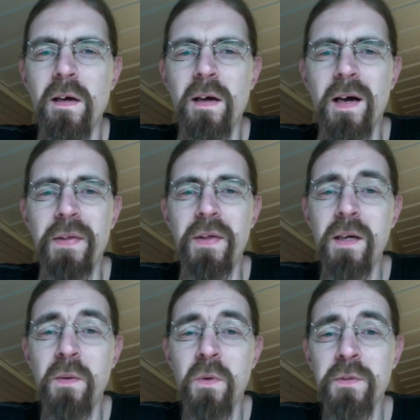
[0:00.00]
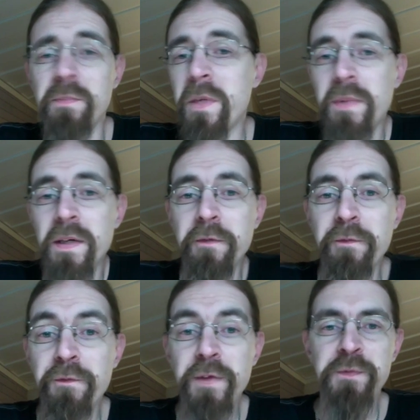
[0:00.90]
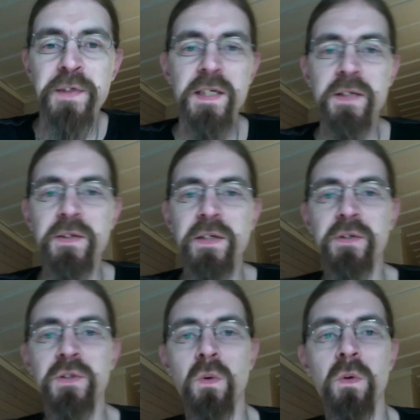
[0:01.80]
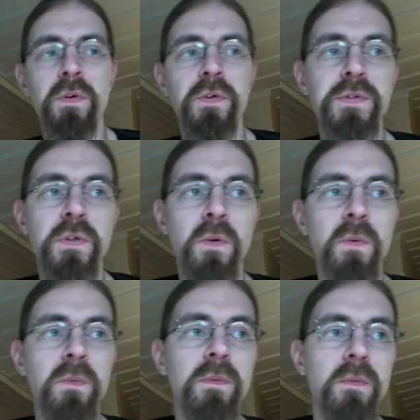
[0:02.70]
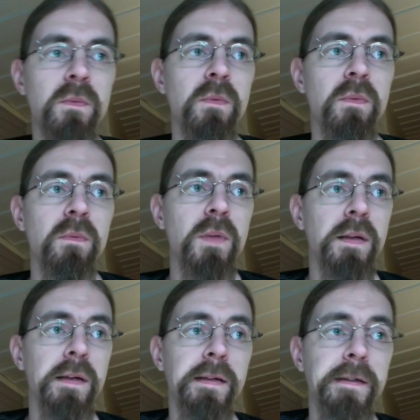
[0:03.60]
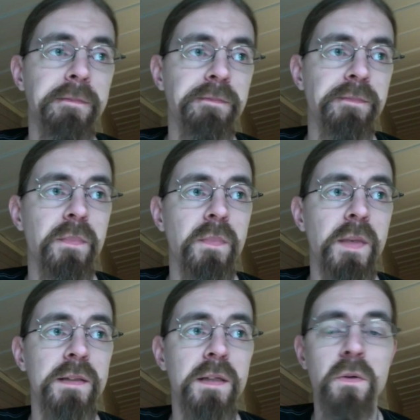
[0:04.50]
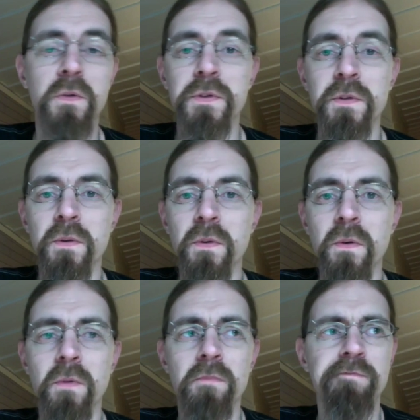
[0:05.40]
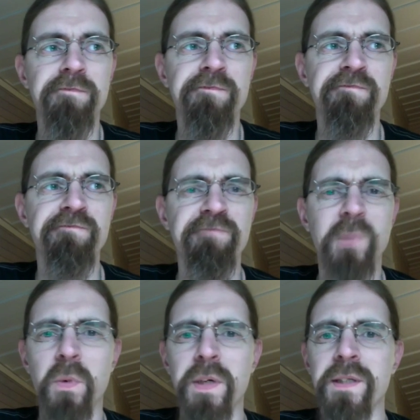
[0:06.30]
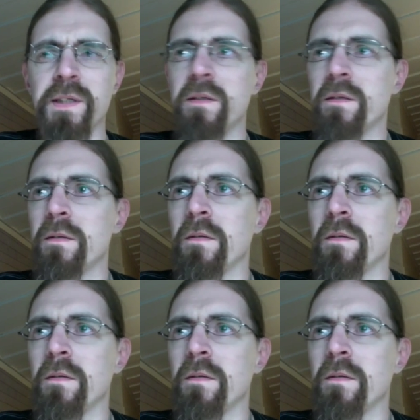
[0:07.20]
I think I was maybe 15 years old or so. That's close to, what is it?